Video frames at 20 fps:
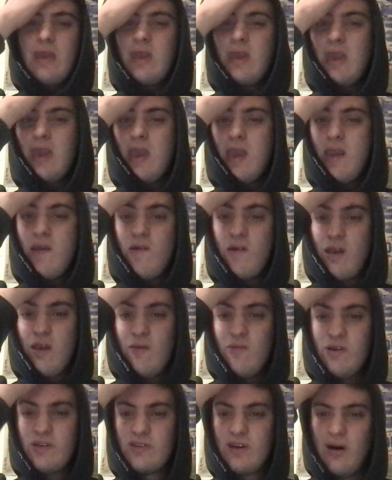It
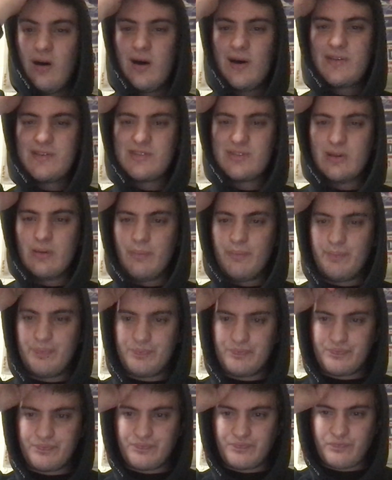was awesome.
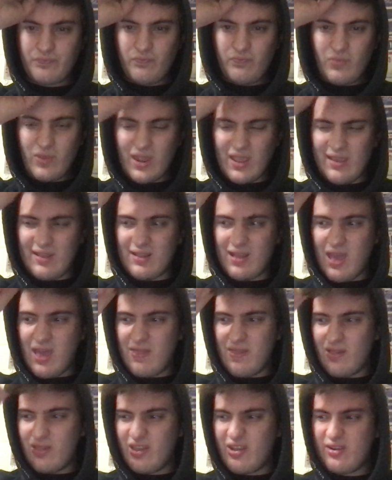
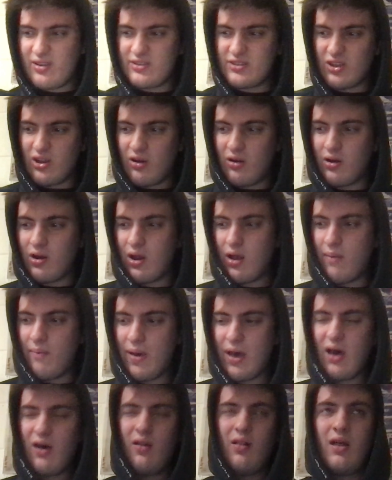And the lyrics are
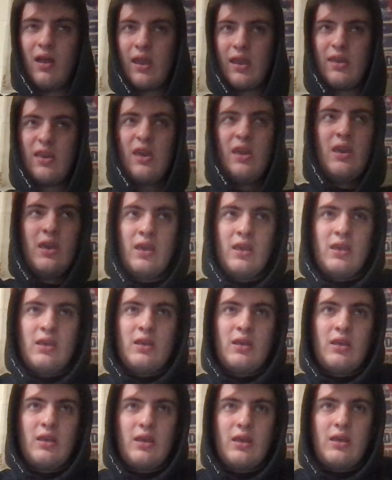about like
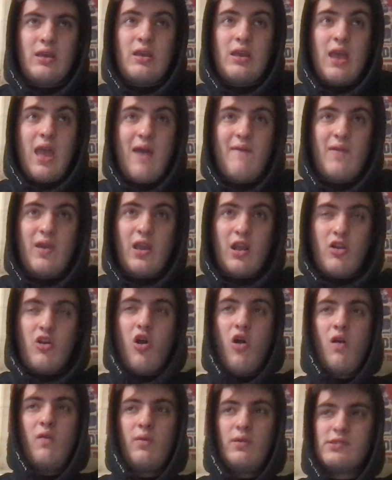having a
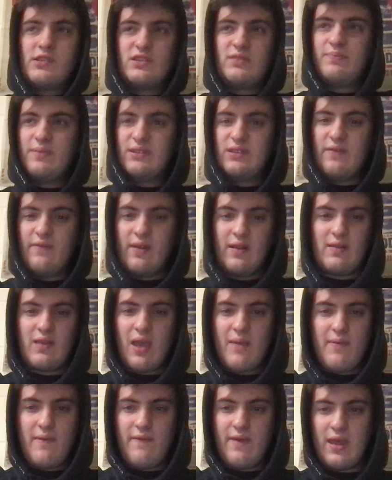car with a specific
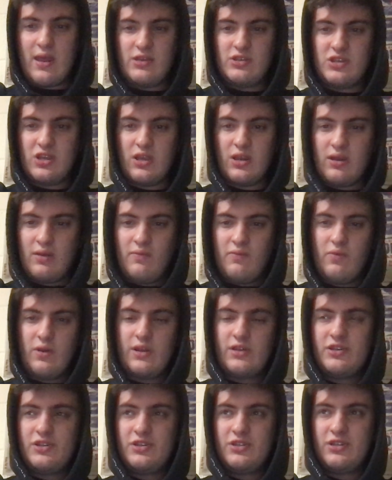type of engine,
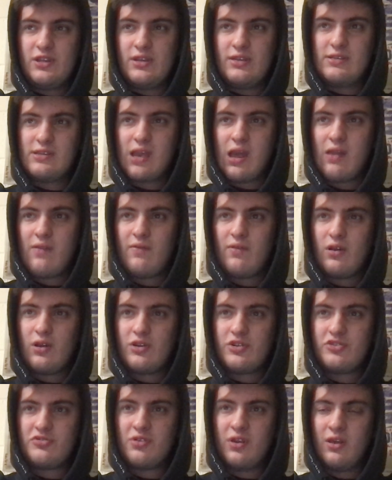which is kind of an
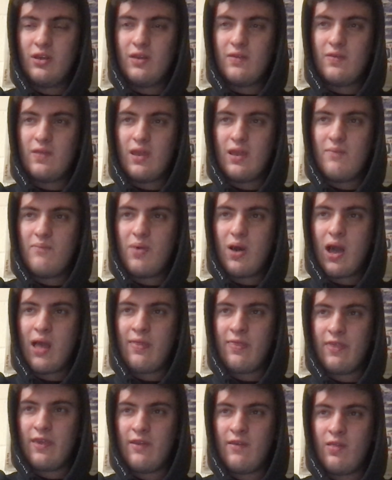Australian thing, but I
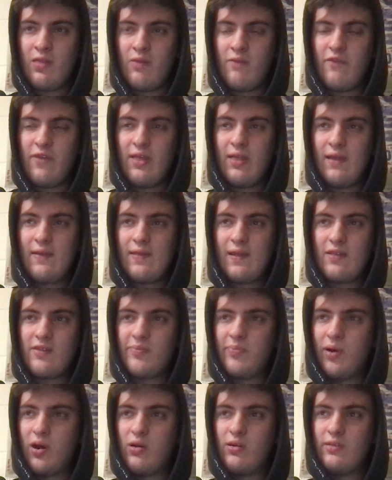feel like that's
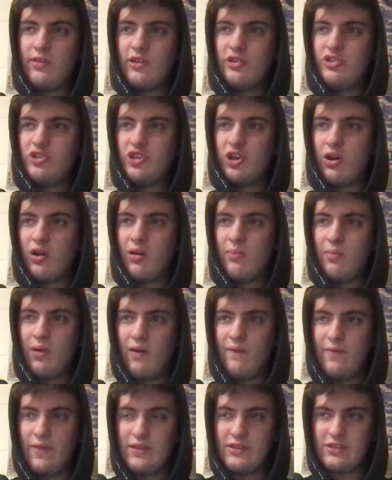part of the charm
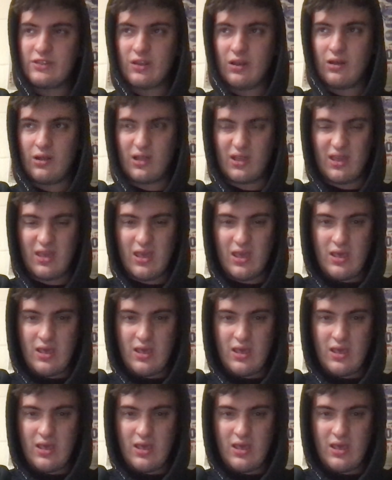of this song.